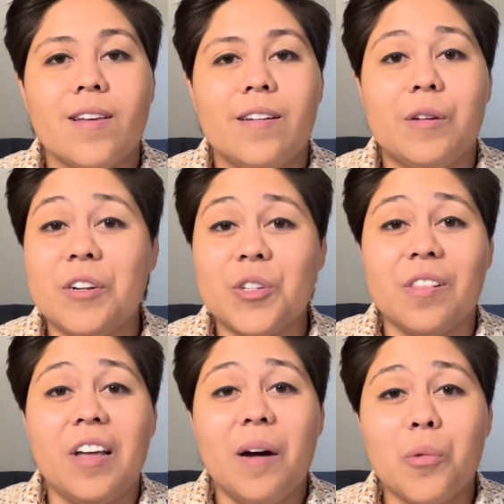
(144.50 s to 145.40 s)
Now, there's a
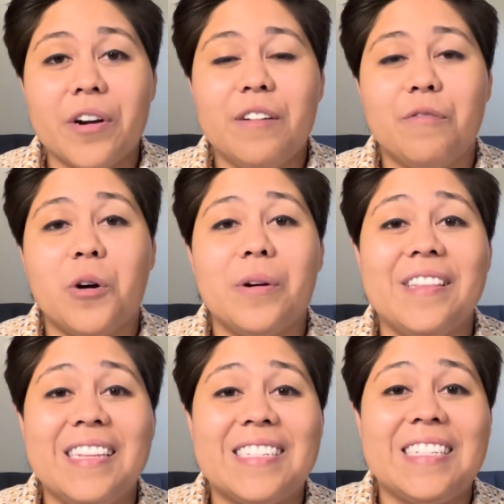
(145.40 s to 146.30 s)
lot more info
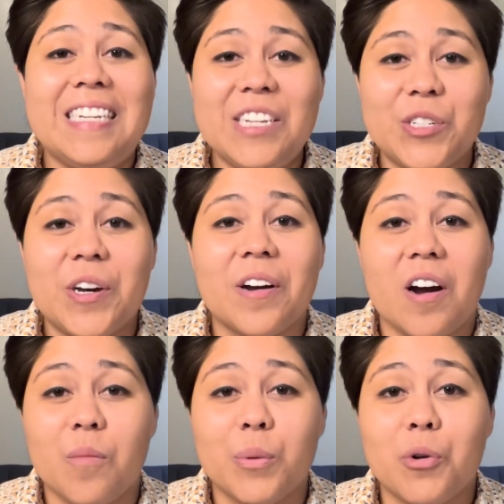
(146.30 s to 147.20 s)
in this
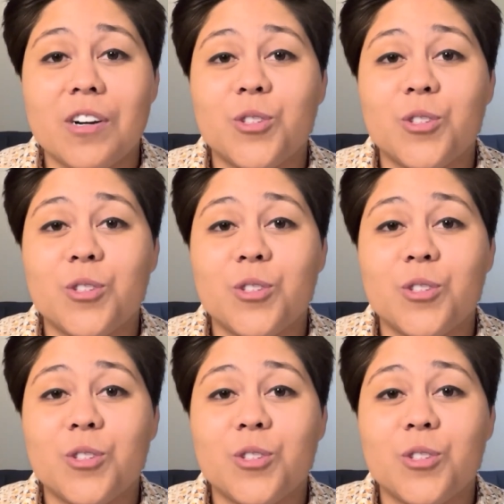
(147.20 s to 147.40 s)
niche.com report,